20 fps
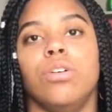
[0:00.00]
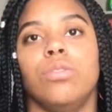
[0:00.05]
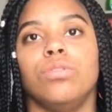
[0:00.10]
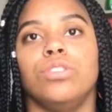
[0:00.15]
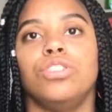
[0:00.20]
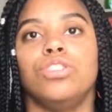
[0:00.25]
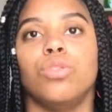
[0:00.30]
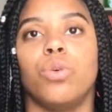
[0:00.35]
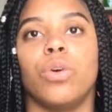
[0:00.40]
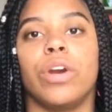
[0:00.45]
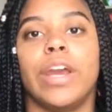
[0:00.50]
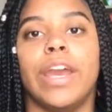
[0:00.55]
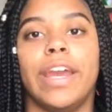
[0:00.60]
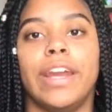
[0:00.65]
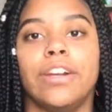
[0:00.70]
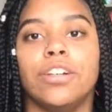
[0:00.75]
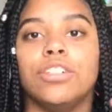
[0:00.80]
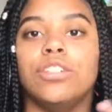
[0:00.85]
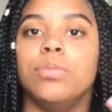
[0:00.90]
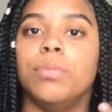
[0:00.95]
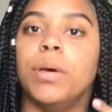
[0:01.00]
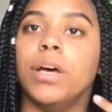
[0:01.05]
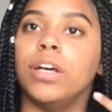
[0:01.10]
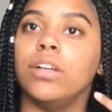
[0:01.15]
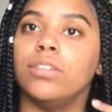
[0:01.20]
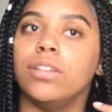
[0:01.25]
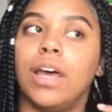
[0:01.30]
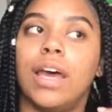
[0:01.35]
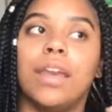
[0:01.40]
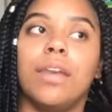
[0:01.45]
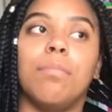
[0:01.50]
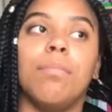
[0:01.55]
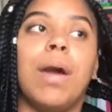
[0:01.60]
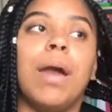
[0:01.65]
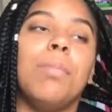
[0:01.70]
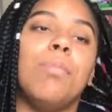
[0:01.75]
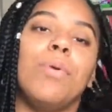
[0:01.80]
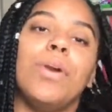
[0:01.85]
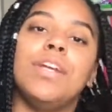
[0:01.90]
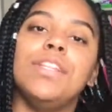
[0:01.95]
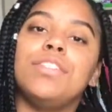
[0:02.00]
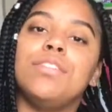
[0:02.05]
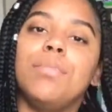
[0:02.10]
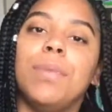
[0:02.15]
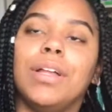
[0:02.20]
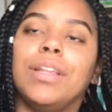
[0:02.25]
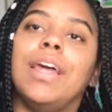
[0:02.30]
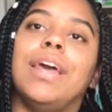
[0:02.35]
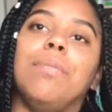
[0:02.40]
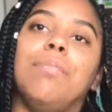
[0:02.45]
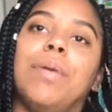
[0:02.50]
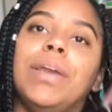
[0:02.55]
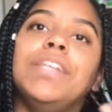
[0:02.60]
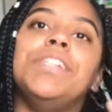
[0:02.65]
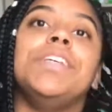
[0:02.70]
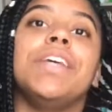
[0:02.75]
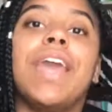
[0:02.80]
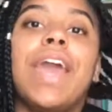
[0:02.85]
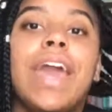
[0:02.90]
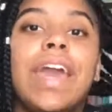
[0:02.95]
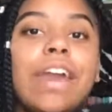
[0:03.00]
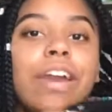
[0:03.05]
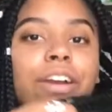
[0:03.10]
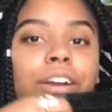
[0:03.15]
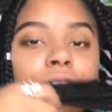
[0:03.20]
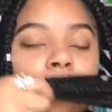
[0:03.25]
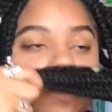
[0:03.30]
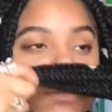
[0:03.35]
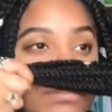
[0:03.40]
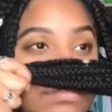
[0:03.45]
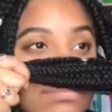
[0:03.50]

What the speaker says: store hair smells, like my braids smell like basic hair.